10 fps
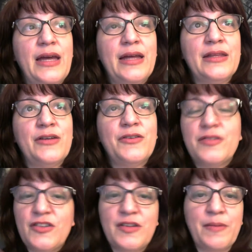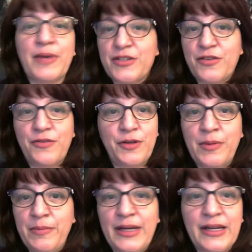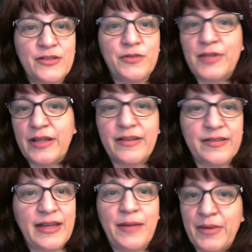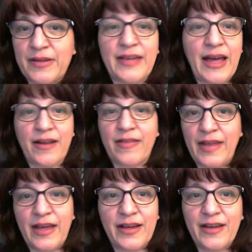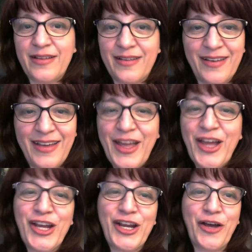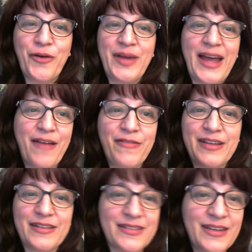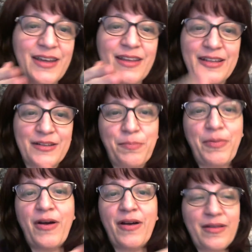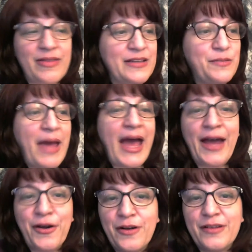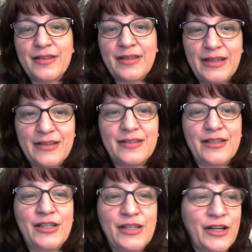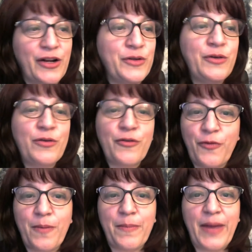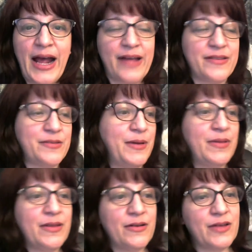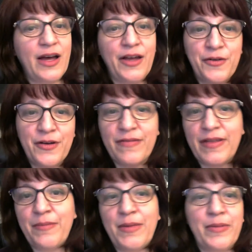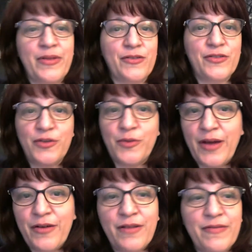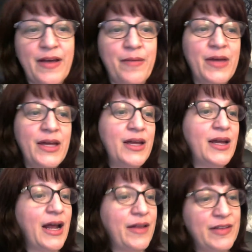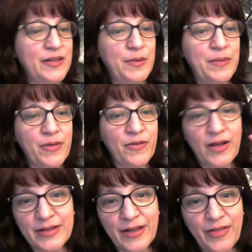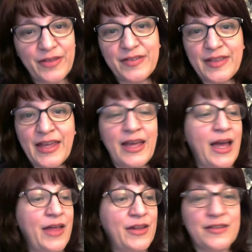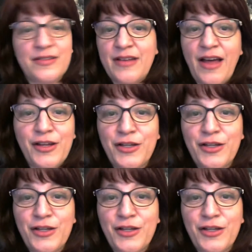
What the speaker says: There's just a bunch of human beings who've done the same exact thing. We have these patterns and these, uniform paths. Maybe there's 100 of them, maybe there's 200 of them. And these people have all done this thing, and it's not